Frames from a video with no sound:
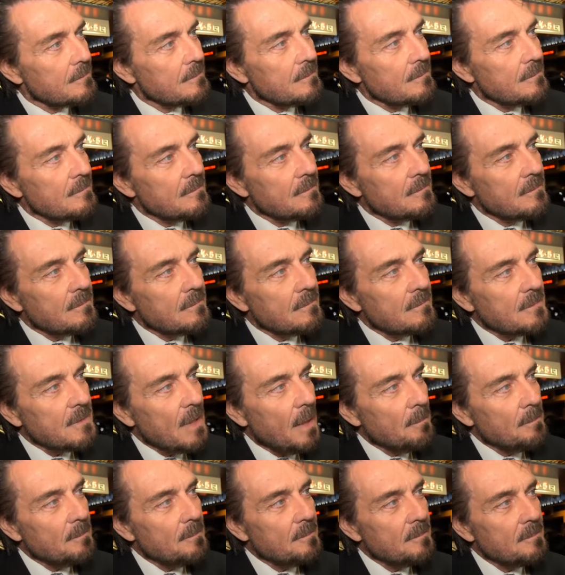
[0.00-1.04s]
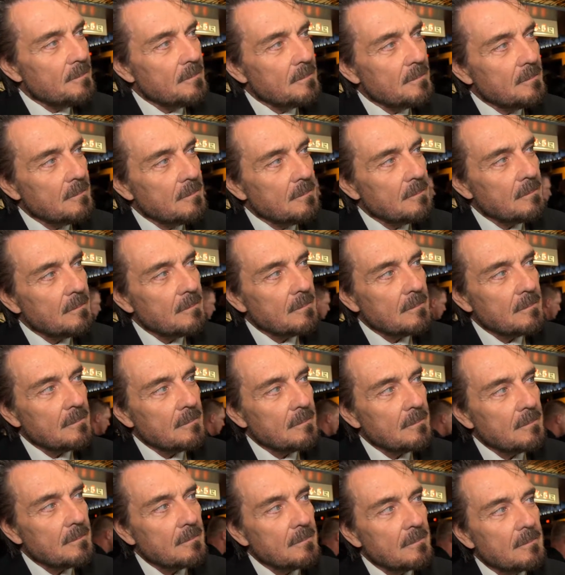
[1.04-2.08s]
Wow. Yep. We're getting all the
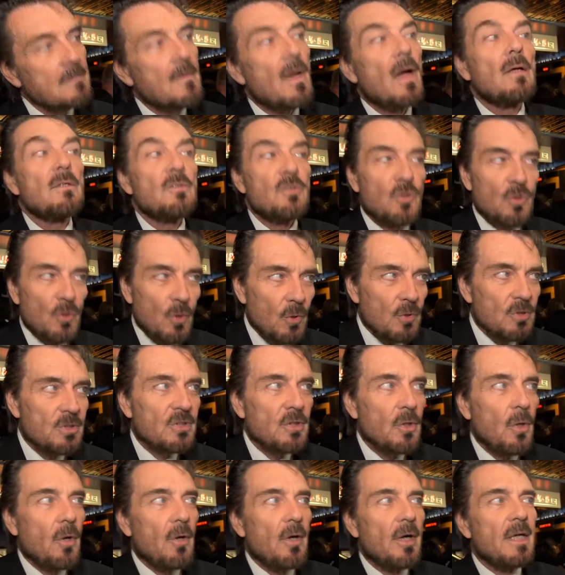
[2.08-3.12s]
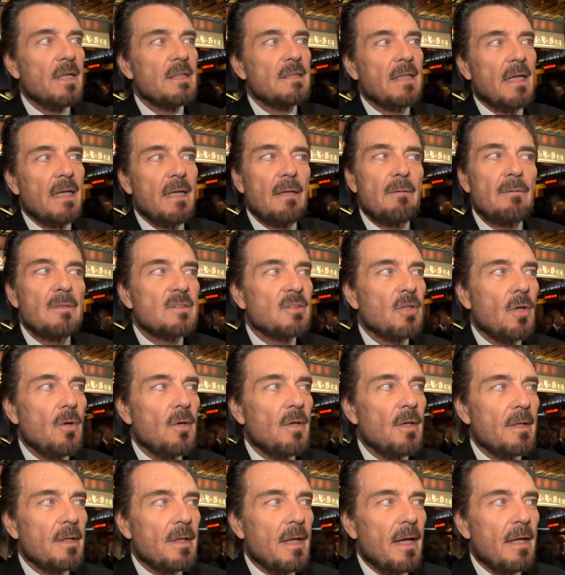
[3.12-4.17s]
true stories true here stories on the Nerd
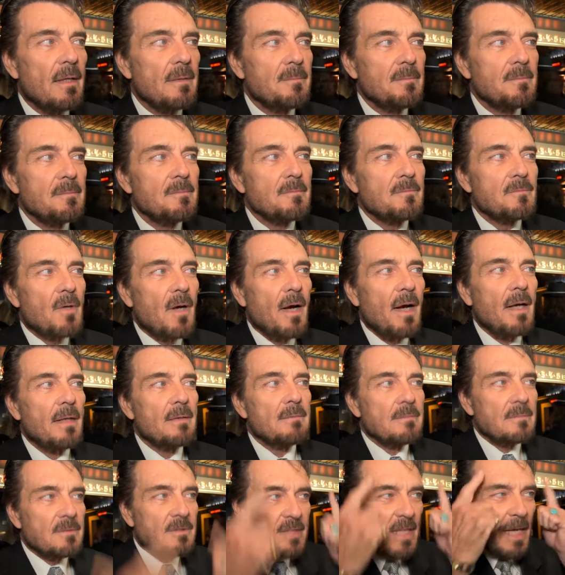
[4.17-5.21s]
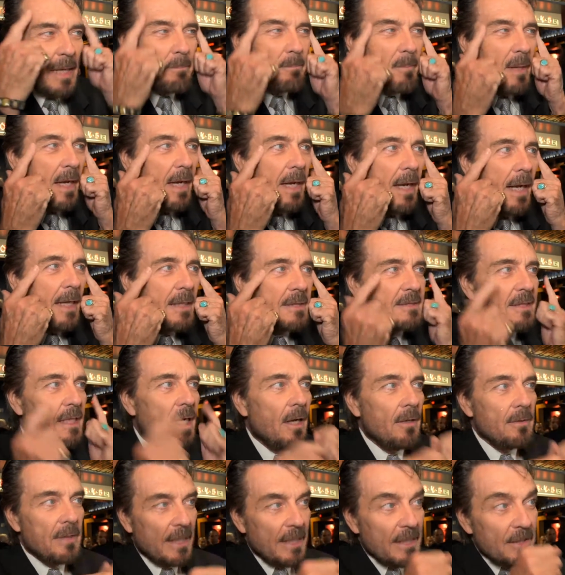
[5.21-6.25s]
Soapbox. Right. Oh. Tape my eyes
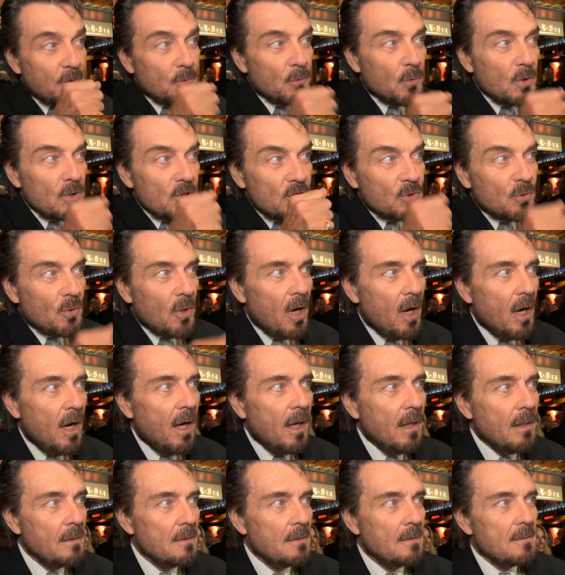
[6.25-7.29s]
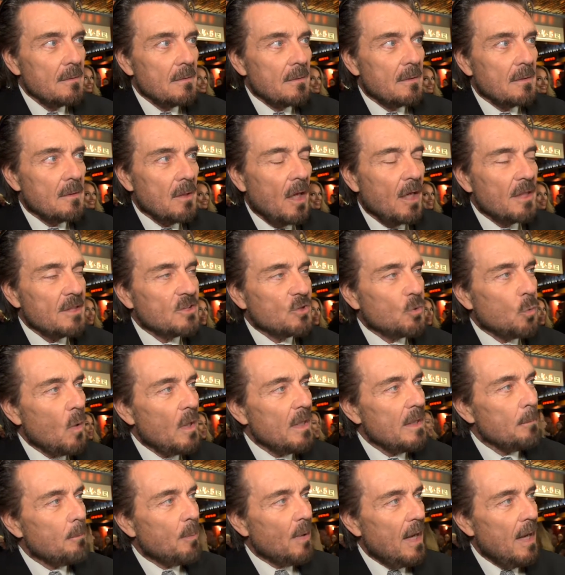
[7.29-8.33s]
down, eat through a straw. Oh wow. Lost
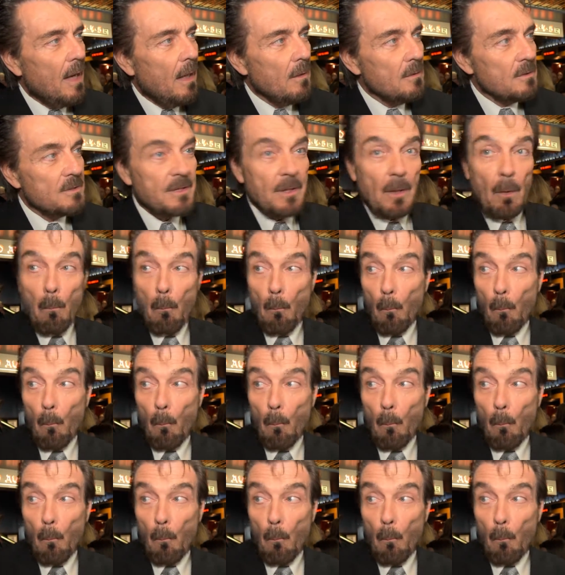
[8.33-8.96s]
20 pounds.